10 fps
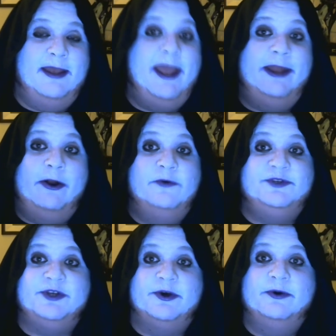And
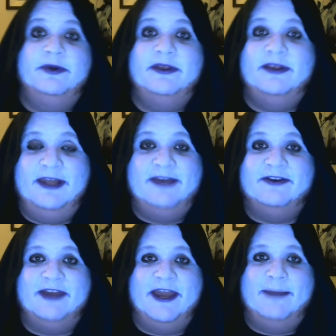also, later
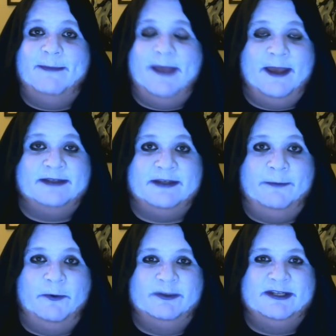game, as I
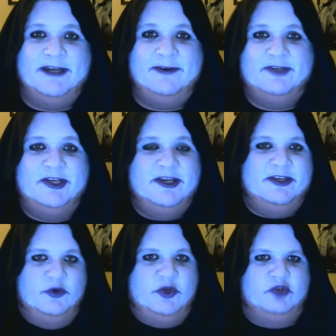pointed out,
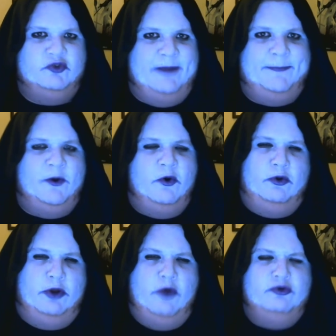you can drop a
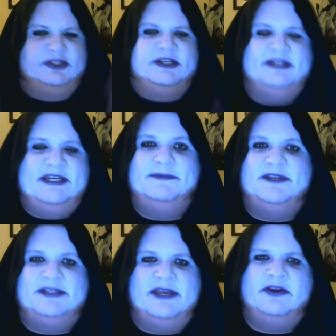whole host of
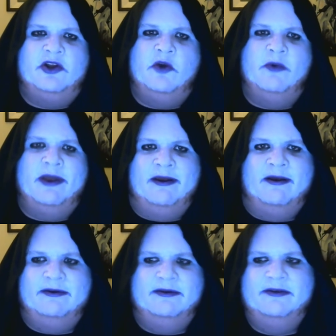demons out of nowhere.
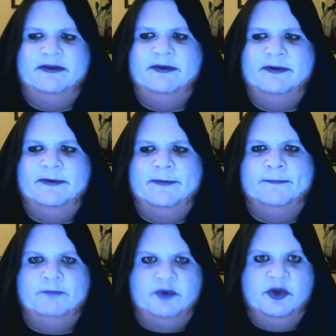
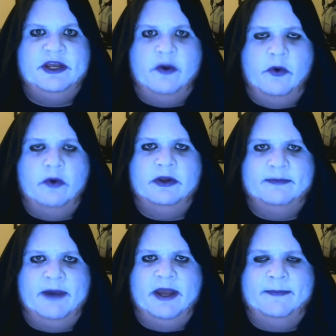Pretty cool in
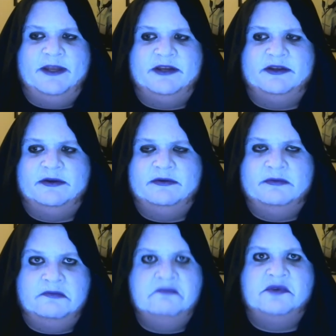my opinion.
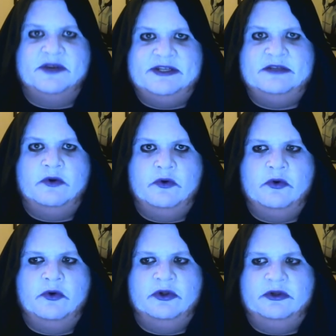Pretty cool.